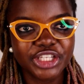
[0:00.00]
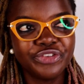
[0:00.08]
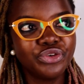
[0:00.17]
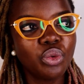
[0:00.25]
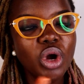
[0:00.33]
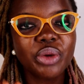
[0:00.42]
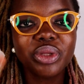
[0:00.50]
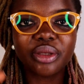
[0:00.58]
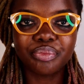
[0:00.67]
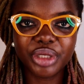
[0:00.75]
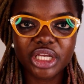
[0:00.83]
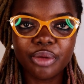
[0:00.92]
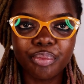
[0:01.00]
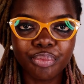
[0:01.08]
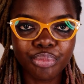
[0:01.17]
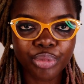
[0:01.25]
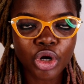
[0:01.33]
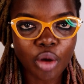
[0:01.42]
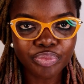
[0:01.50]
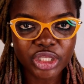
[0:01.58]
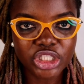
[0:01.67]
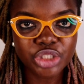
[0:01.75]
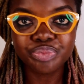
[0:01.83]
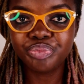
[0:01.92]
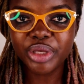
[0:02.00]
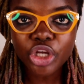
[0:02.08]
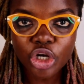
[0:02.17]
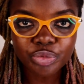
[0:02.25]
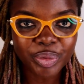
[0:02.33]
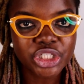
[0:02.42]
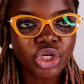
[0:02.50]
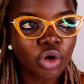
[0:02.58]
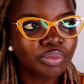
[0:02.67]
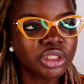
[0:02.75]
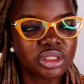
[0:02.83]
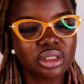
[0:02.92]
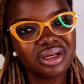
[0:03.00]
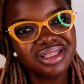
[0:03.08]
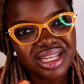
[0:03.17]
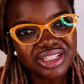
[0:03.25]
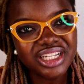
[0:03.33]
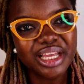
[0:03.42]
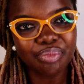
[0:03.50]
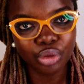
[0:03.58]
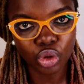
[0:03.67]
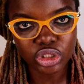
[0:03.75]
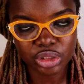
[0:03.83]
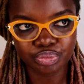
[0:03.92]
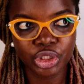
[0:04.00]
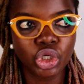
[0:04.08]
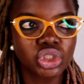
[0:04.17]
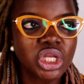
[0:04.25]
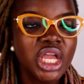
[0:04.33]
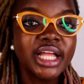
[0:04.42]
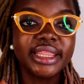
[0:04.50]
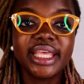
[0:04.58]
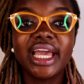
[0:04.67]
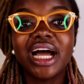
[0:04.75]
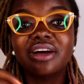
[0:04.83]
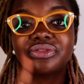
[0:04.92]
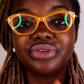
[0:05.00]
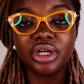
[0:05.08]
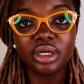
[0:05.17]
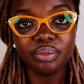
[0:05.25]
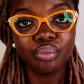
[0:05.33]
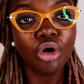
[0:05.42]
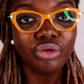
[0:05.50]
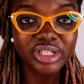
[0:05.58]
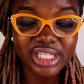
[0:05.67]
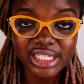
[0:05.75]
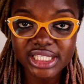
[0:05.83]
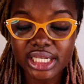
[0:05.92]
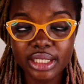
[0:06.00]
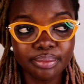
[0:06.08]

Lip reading: If you're working with a big company, big cosmetic companies, it's actually a plus because they have more recent